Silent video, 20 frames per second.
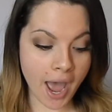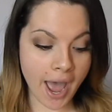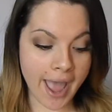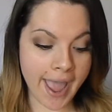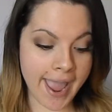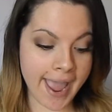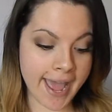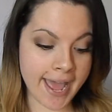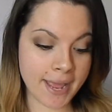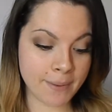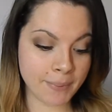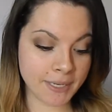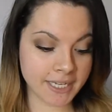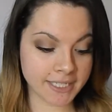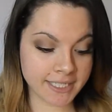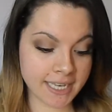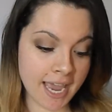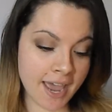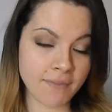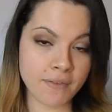and
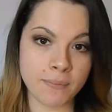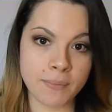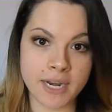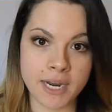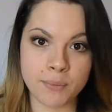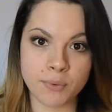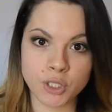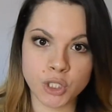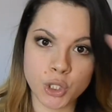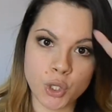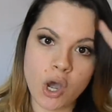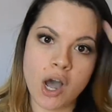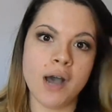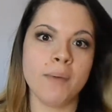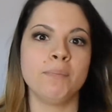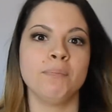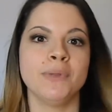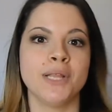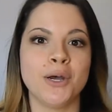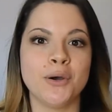because I haven't been able to
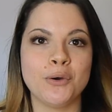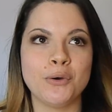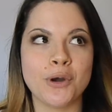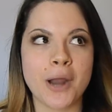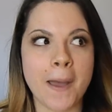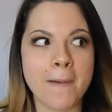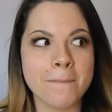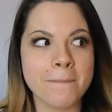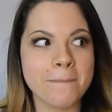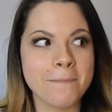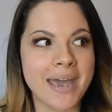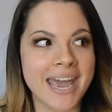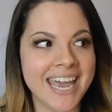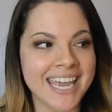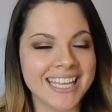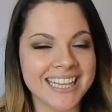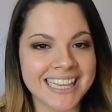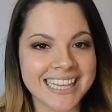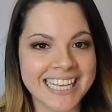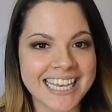upload,
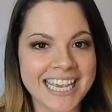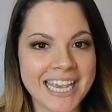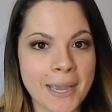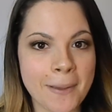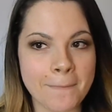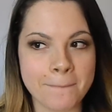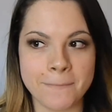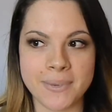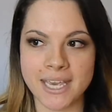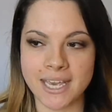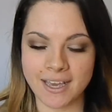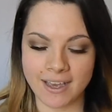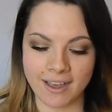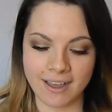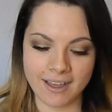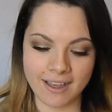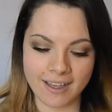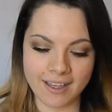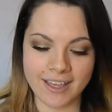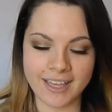mainly
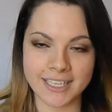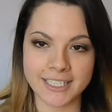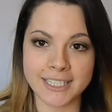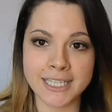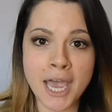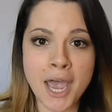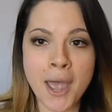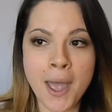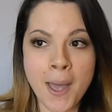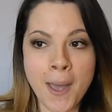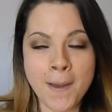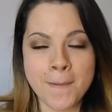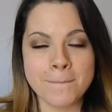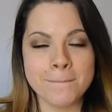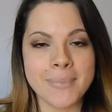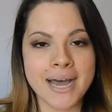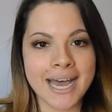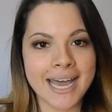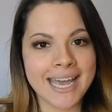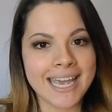because
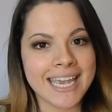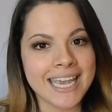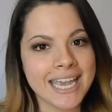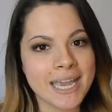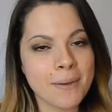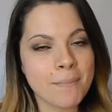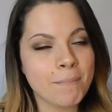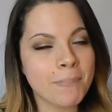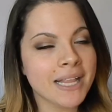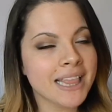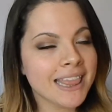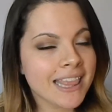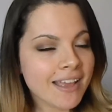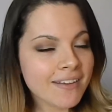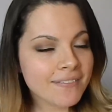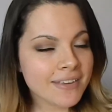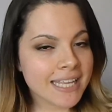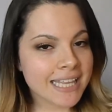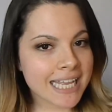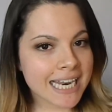my
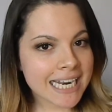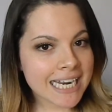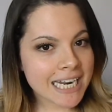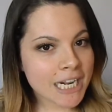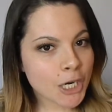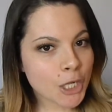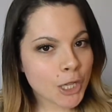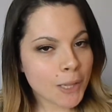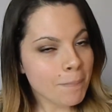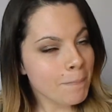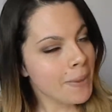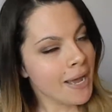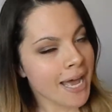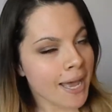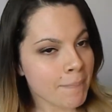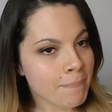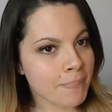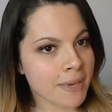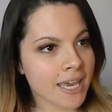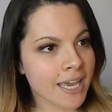beloved little
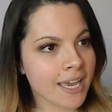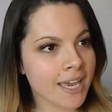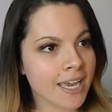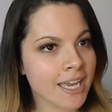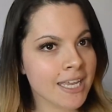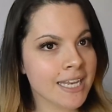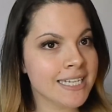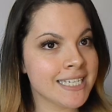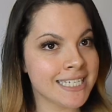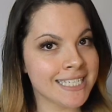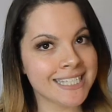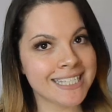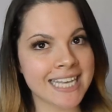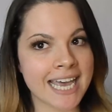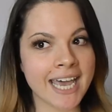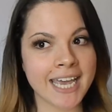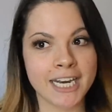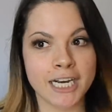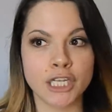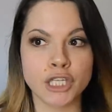puppy
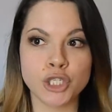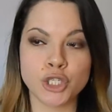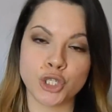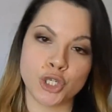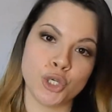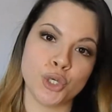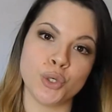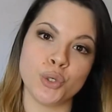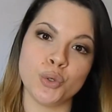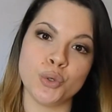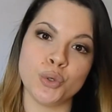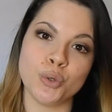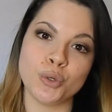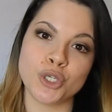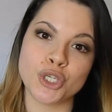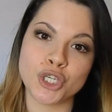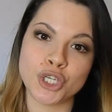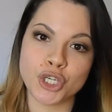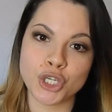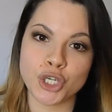decided to
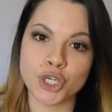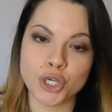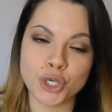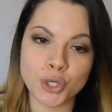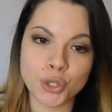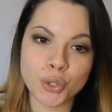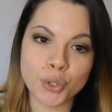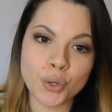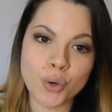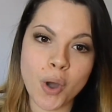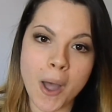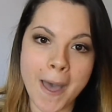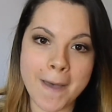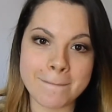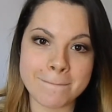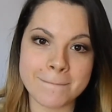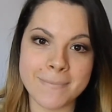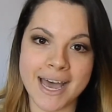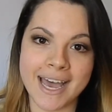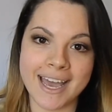chew
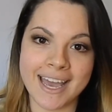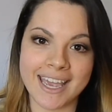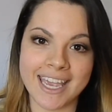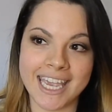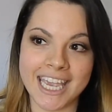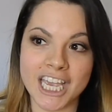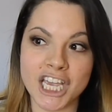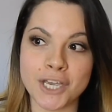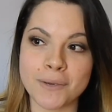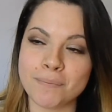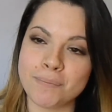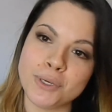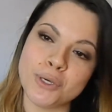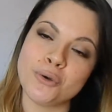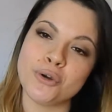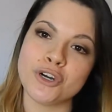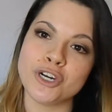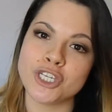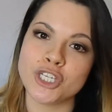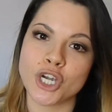my
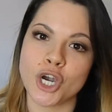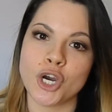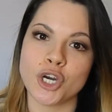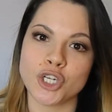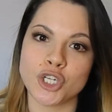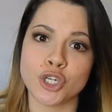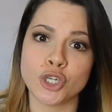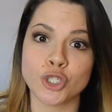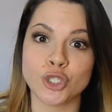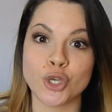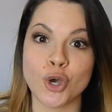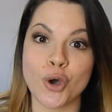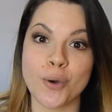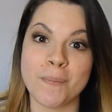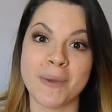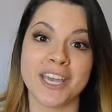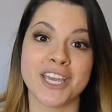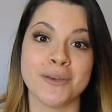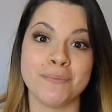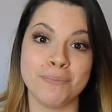computer charger, so
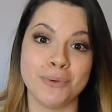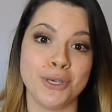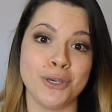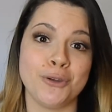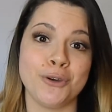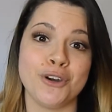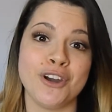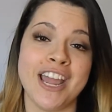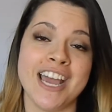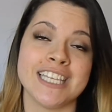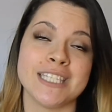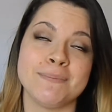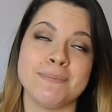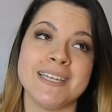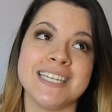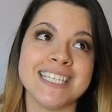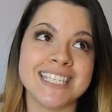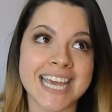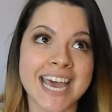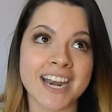my computer has
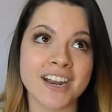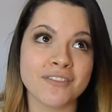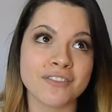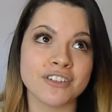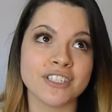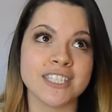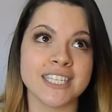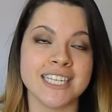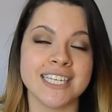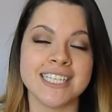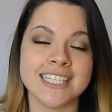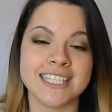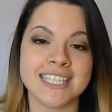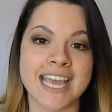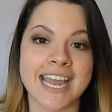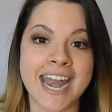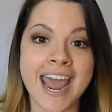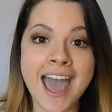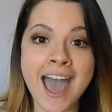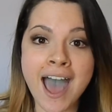been dead ever since,
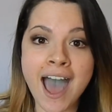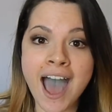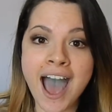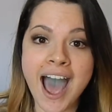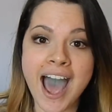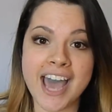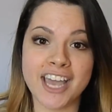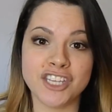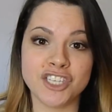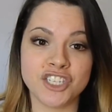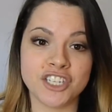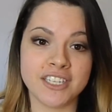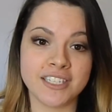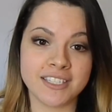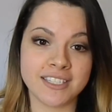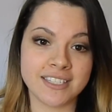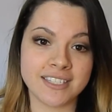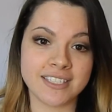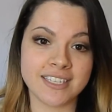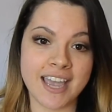and I
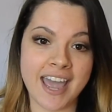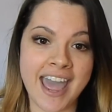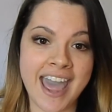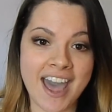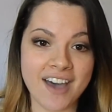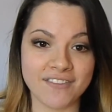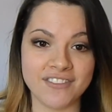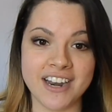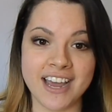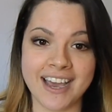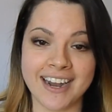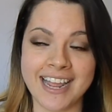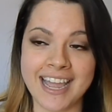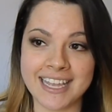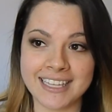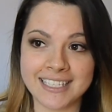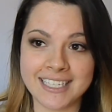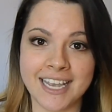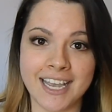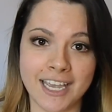just have not
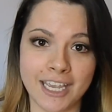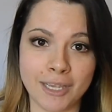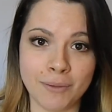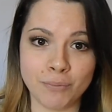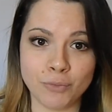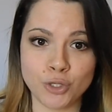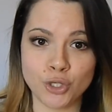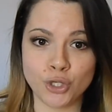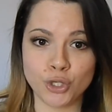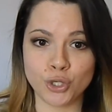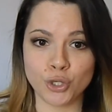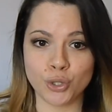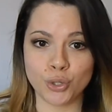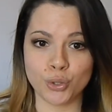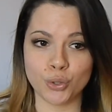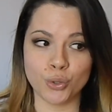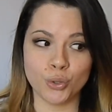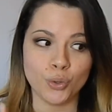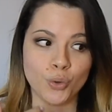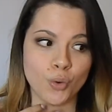had time
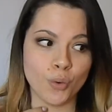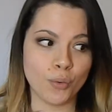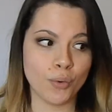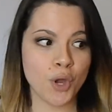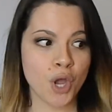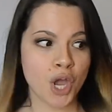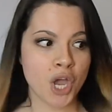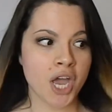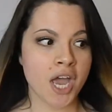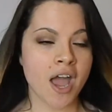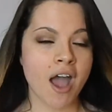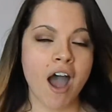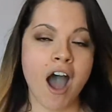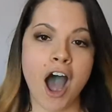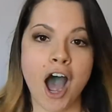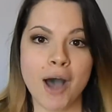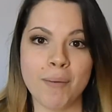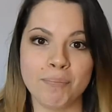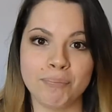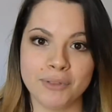to
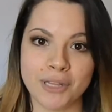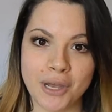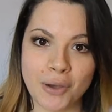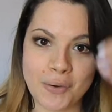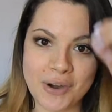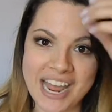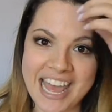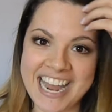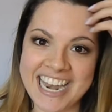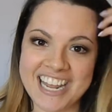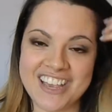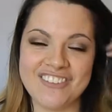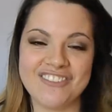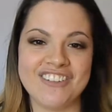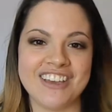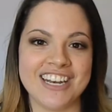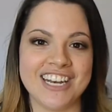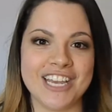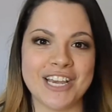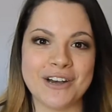upload any
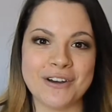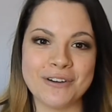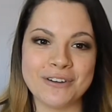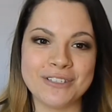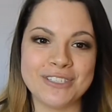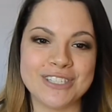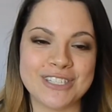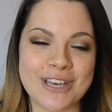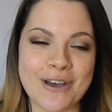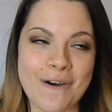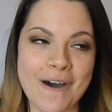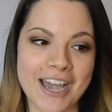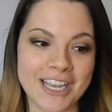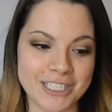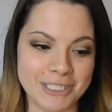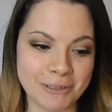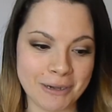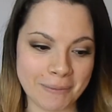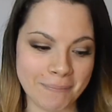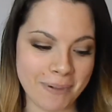videos, so I
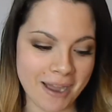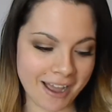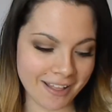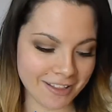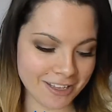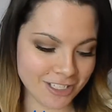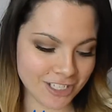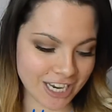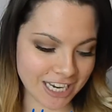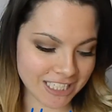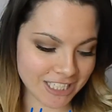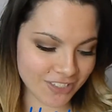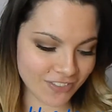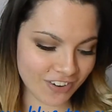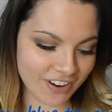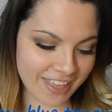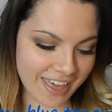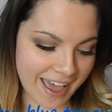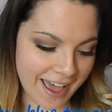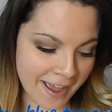do apologize
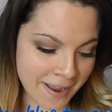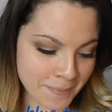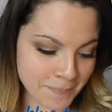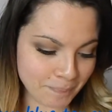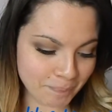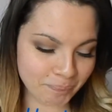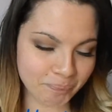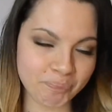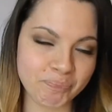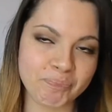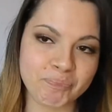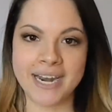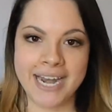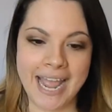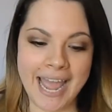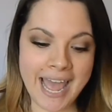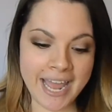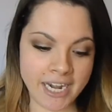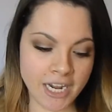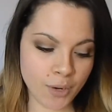for that.
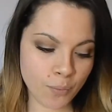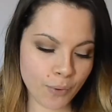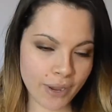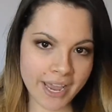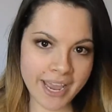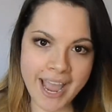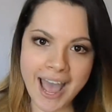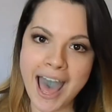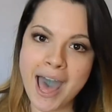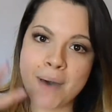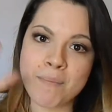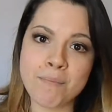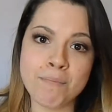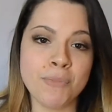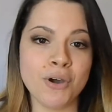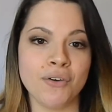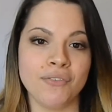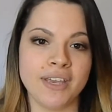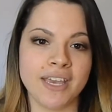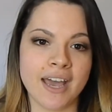Anyway,
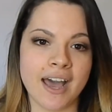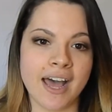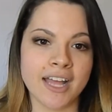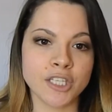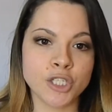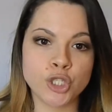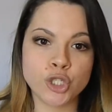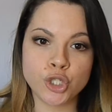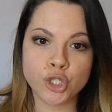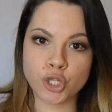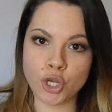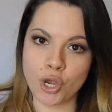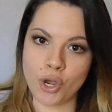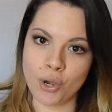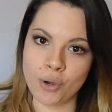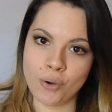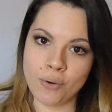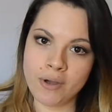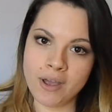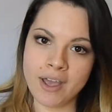moving on.
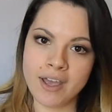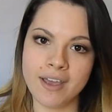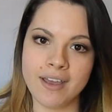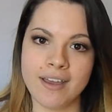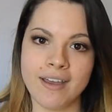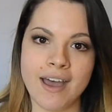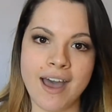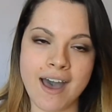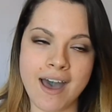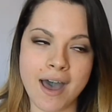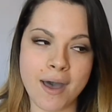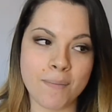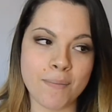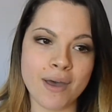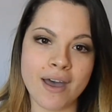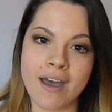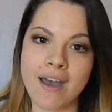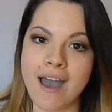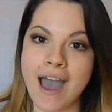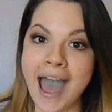So
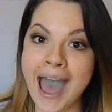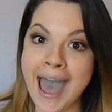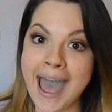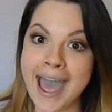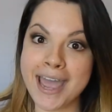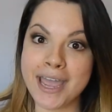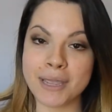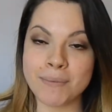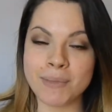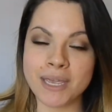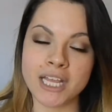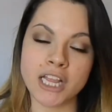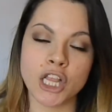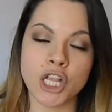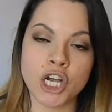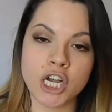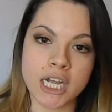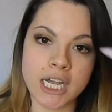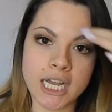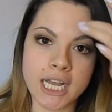I may
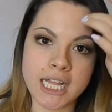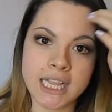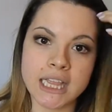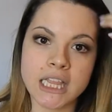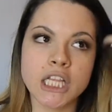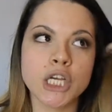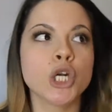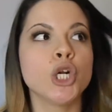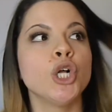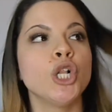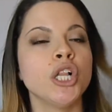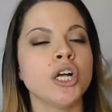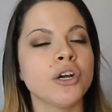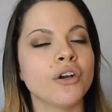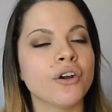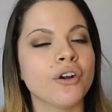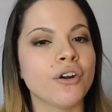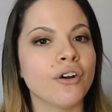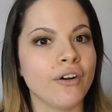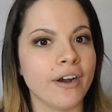look a little
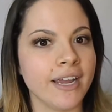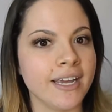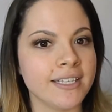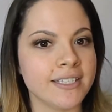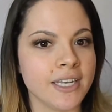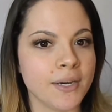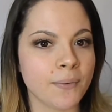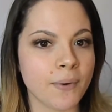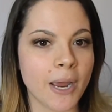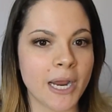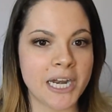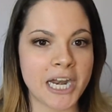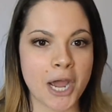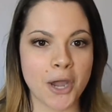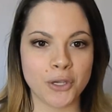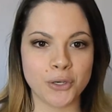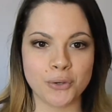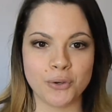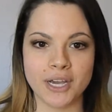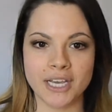crazy right now.
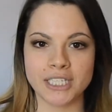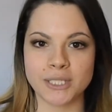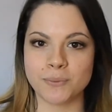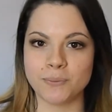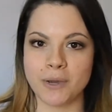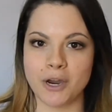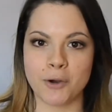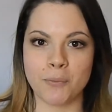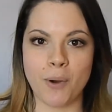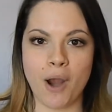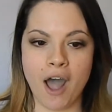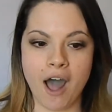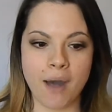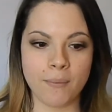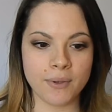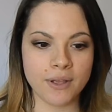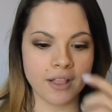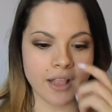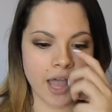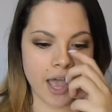You guys are
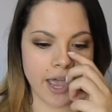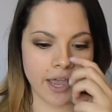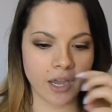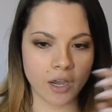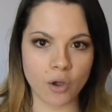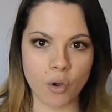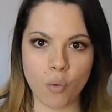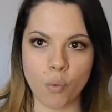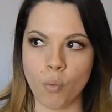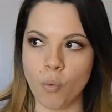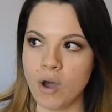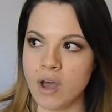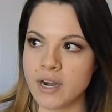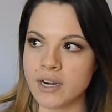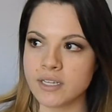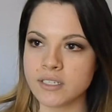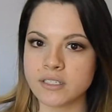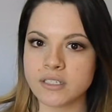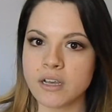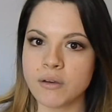probably like, what
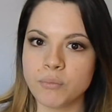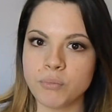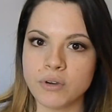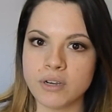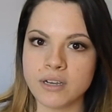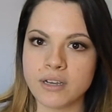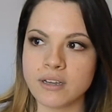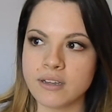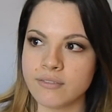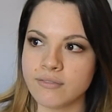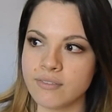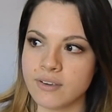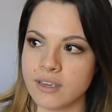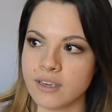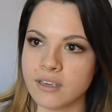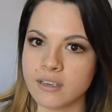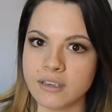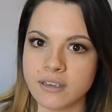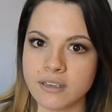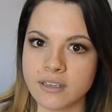is up with her
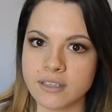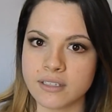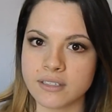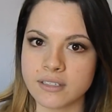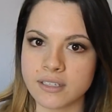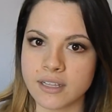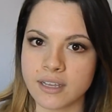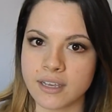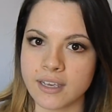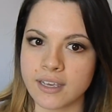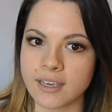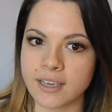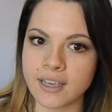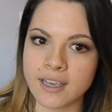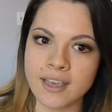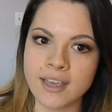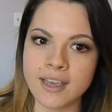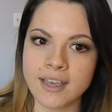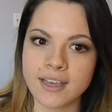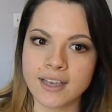face? Like,
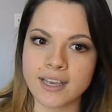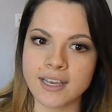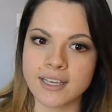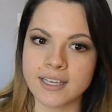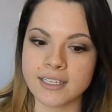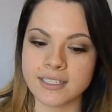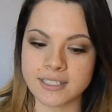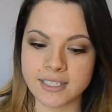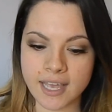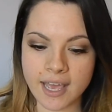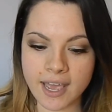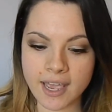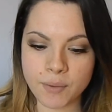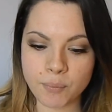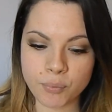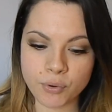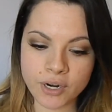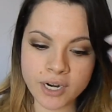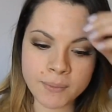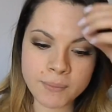because I
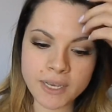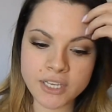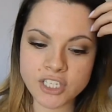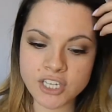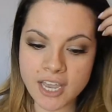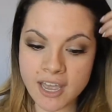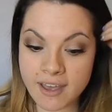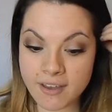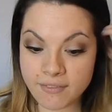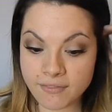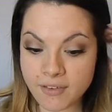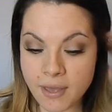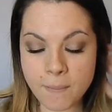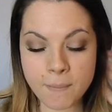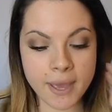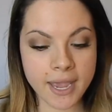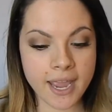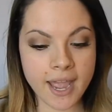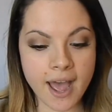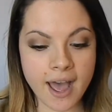pretty much have
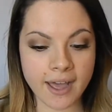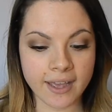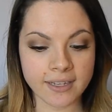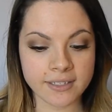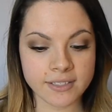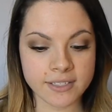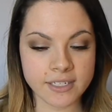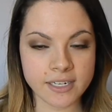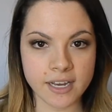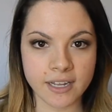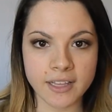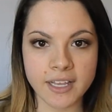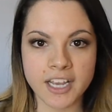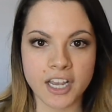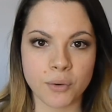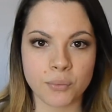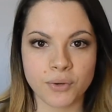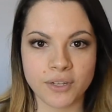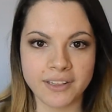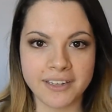my eyes done, like
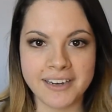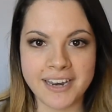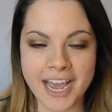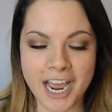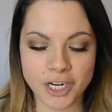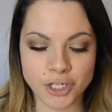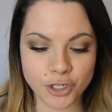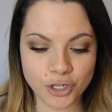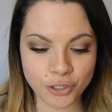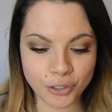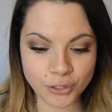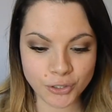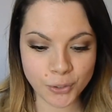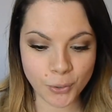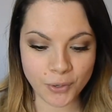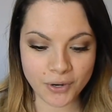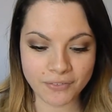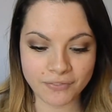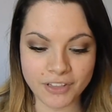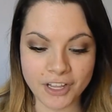a really natural
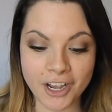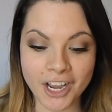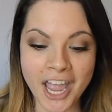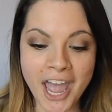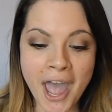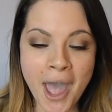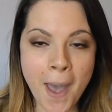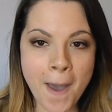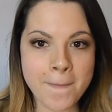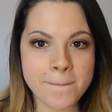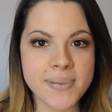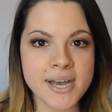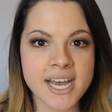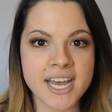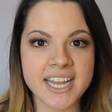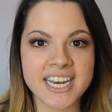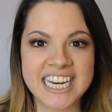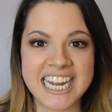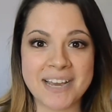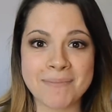sort of look,
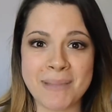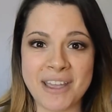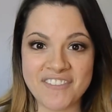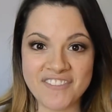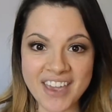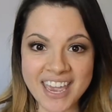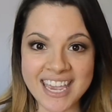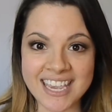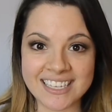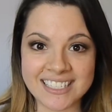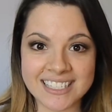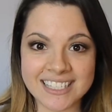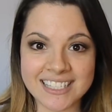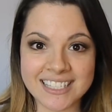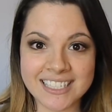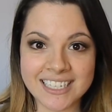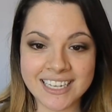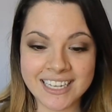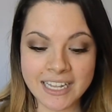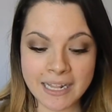but not my
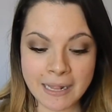face.